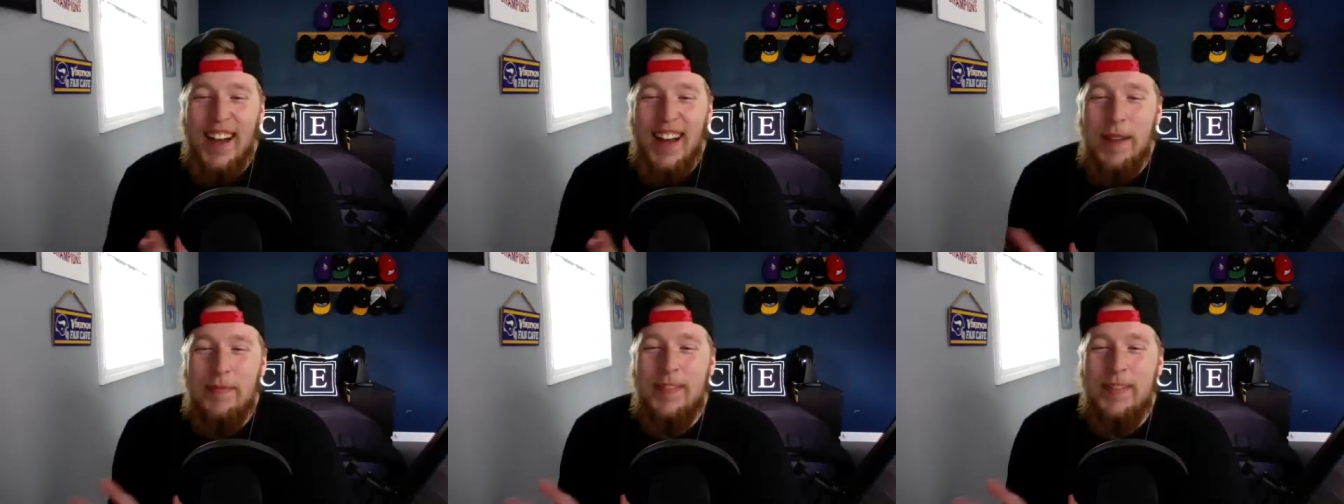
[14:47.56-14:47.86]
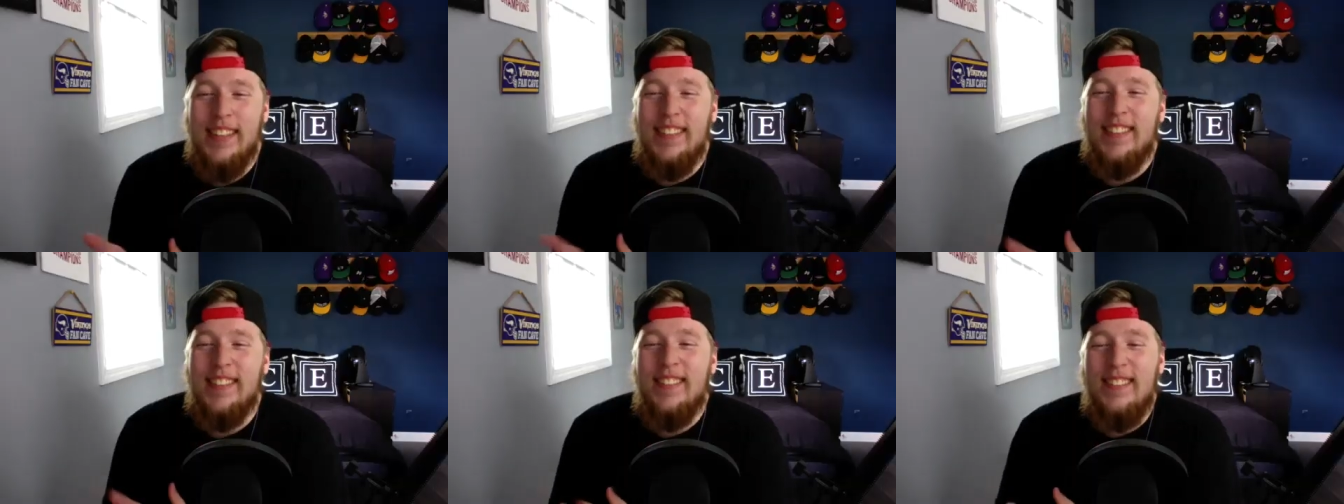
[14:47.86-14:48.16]

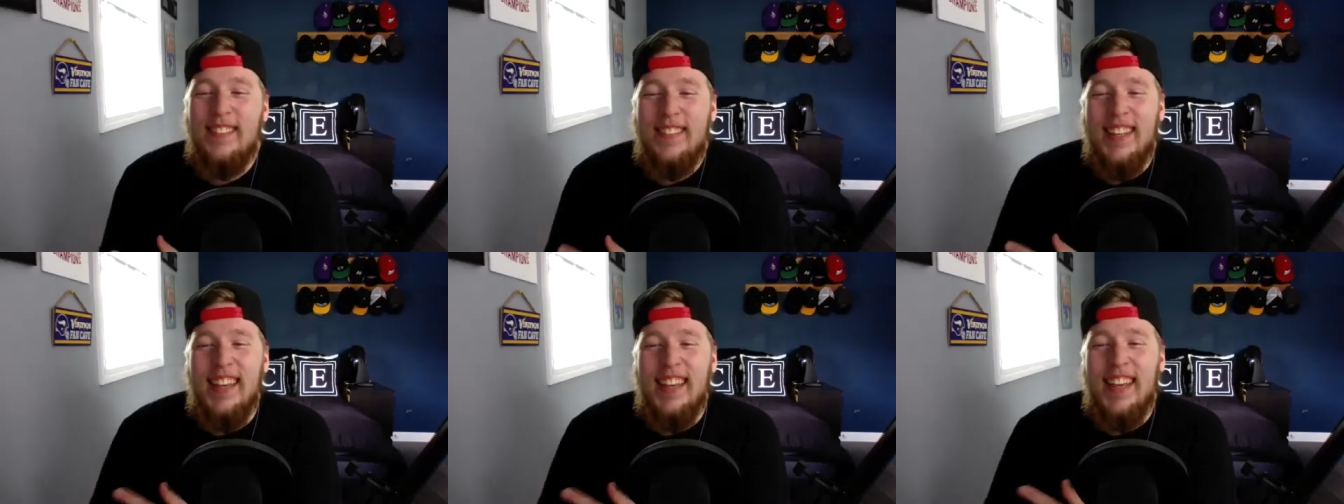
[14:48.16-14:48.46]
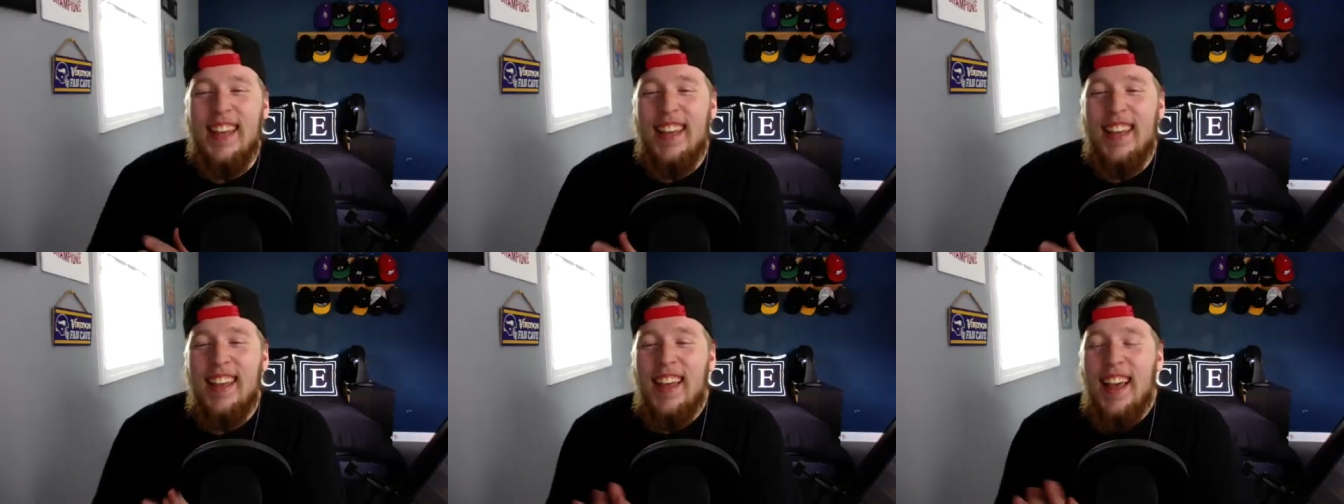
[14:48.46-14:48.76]

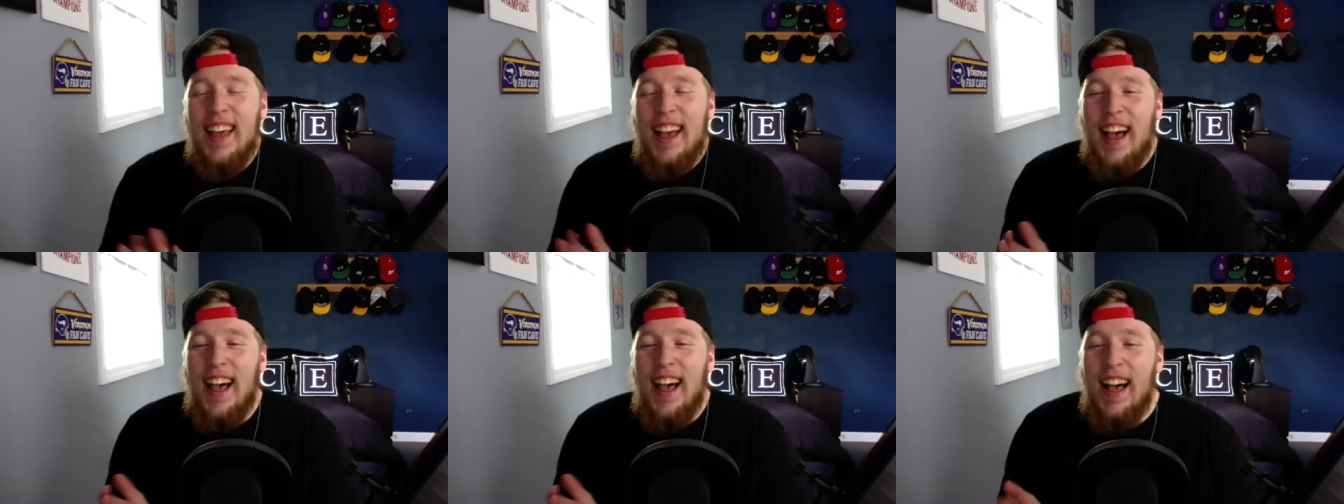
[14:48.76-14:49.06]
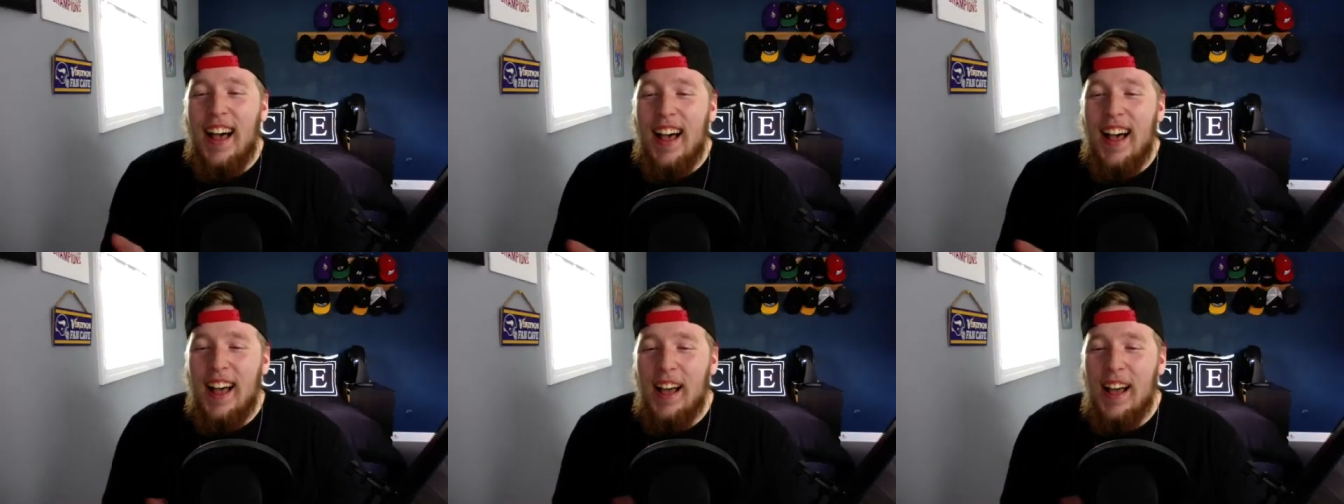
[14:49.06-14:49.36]
absolutely.
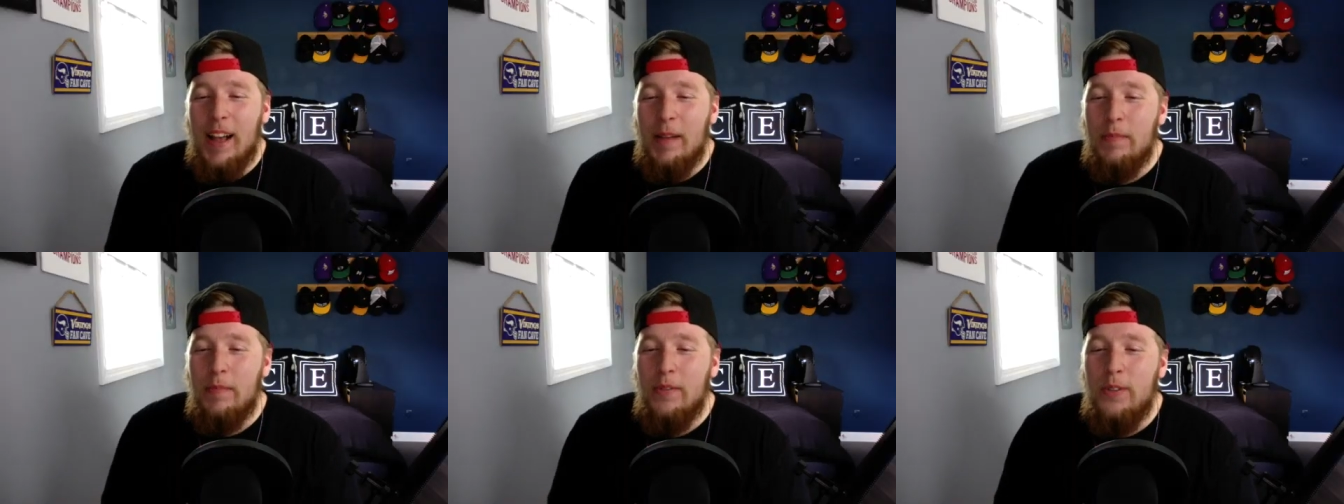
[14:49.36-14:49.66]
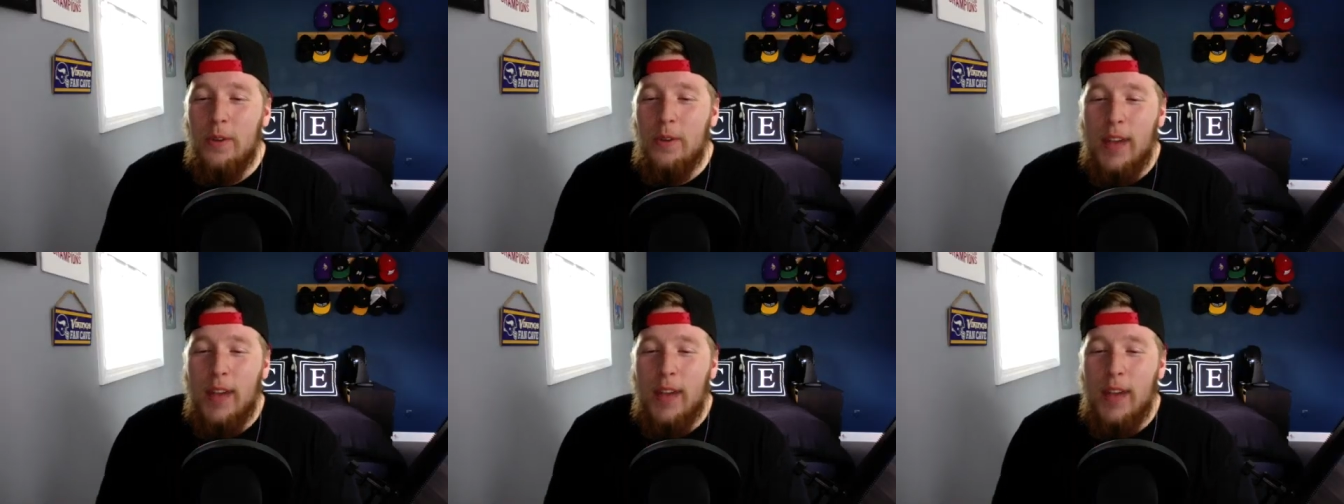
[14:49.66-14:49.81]
So